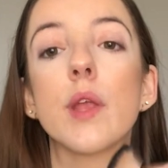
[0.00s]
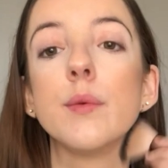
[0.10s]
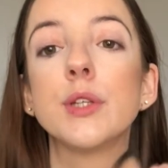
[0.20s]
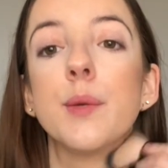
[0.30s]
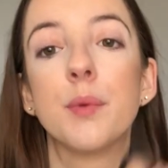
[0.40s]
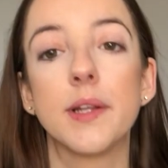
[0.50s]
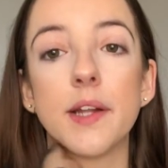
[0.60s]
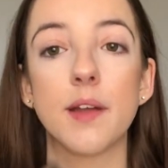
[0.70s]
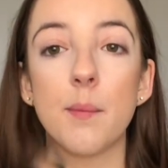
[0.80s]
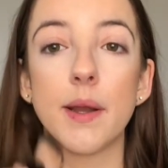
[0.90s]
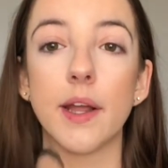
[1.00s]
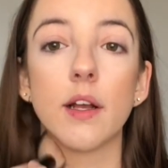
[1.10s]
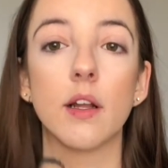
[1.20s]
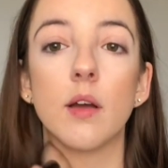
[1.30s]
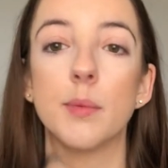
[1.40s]
I'm just going to bring that down my neck a
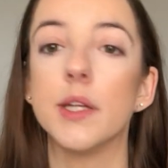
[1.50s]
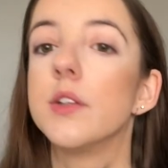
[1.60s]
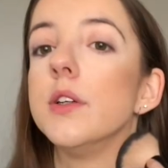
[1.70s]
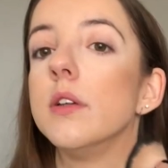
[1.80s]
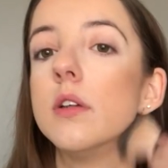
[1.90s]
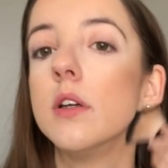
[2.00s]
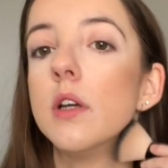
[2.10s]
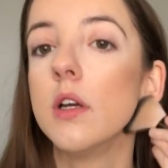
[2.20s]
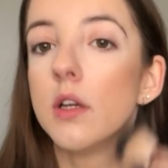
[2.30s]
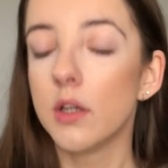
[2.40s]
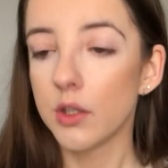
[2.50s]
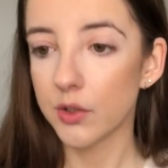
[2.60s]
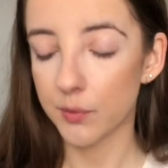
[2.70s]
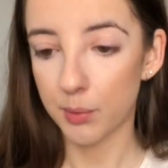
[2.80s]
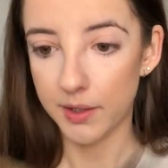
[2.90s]
little bit too,
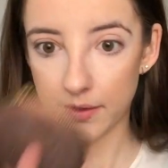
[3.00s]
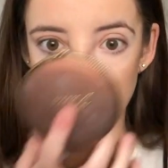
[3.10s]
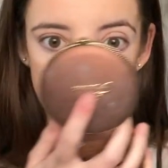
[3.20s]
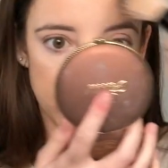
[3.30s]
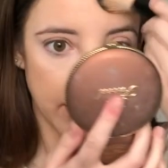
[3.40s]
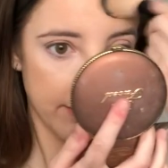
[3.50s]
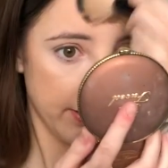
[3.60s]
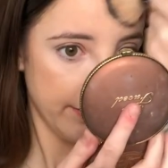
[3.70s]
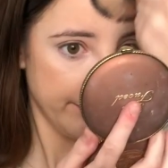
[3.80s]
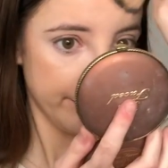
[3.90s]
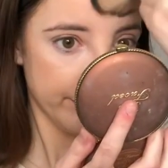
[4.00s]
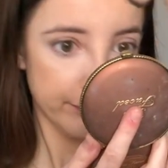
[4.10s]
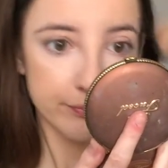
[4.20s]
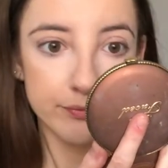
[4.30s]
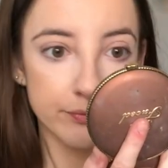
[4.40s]
just blend that all together.
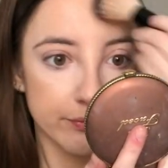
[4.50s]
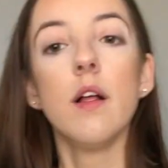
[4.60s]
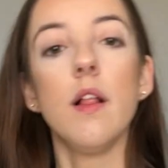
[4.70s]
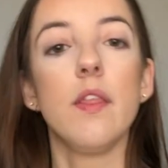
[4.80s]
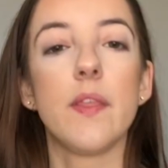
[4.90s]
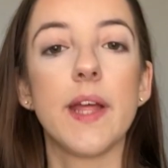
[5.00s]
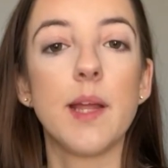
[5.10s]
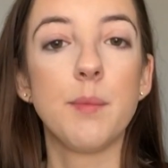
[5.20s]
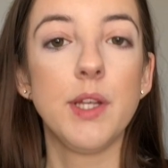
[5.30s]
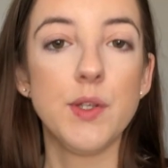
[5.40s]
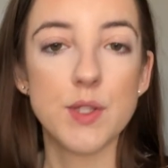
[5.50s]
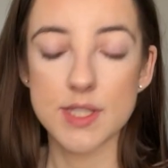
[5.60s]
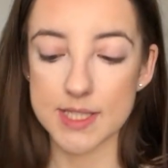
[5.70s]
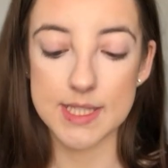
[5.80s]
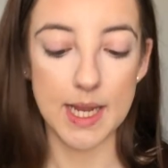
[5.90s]
Then I'm going to use the
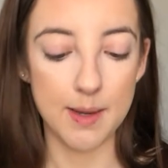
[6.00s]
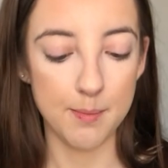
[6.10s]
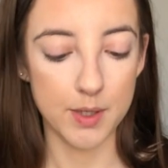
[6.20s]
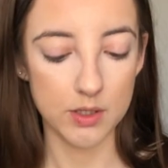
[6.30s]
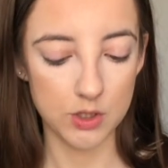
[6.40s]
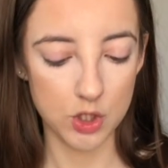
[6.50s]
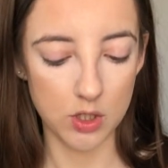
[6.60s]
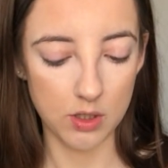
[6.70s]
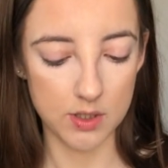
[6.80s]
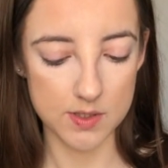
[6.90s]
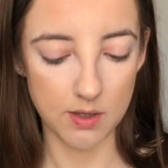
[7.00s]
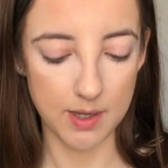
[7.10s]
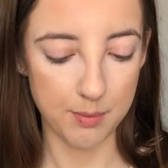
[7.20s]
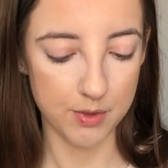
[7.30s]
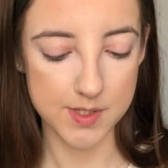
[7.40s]
same Chocolate Soleil
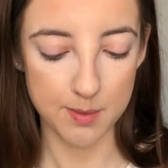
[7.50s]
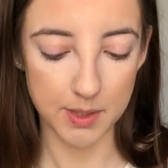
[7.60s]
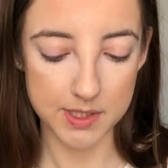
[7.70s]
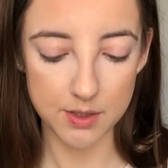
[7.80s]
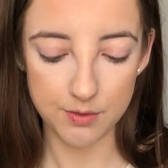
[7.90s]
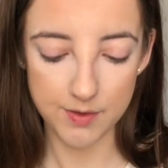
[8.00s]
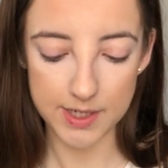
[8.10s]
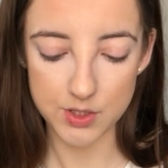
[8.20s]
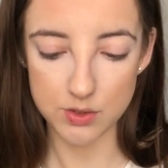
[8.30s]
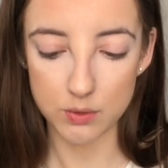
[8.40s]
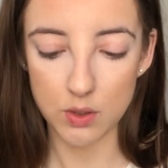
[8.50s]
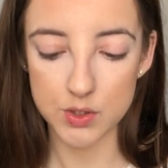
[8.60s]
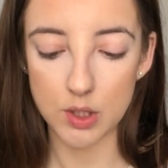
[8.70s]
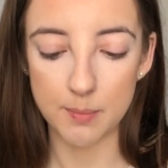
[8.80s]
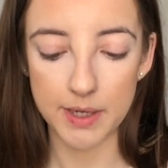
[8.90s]
Bronzer by Too Faced just to
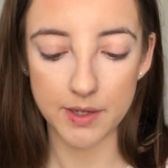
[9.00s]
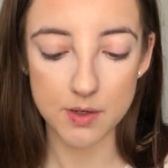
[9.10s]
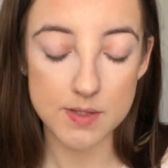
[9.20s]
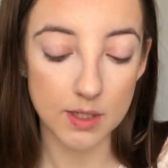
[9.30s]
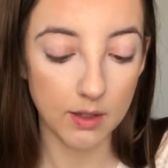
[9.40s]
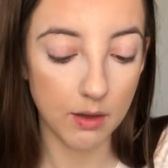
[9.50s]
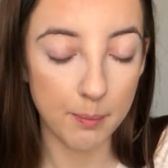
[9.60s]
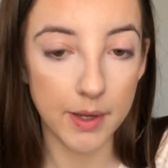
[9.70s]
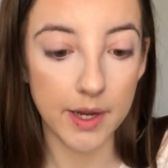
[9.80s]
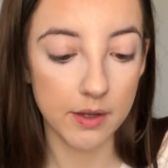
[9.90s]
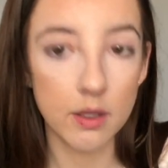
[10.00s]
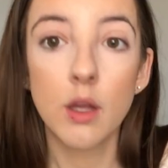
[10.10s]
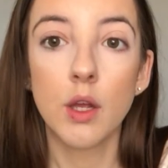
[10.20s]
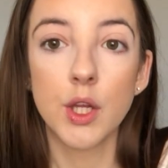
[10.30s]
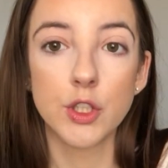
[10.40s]
contour my nose a little bit,
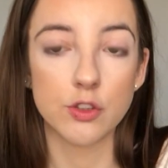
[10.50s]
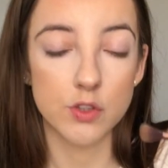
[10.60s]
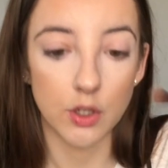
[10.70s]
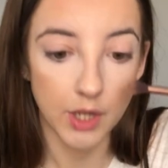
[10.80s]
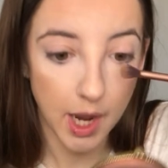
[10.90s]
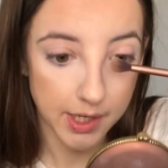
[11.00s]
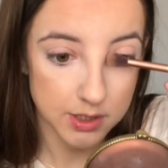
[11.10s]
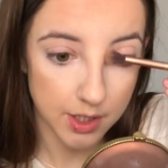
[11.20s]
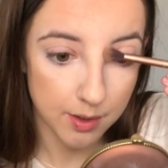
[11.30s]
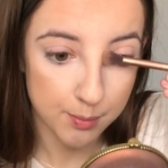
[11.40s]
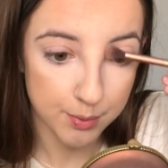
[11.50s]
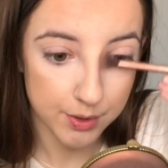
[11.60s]
just on an eyeshadow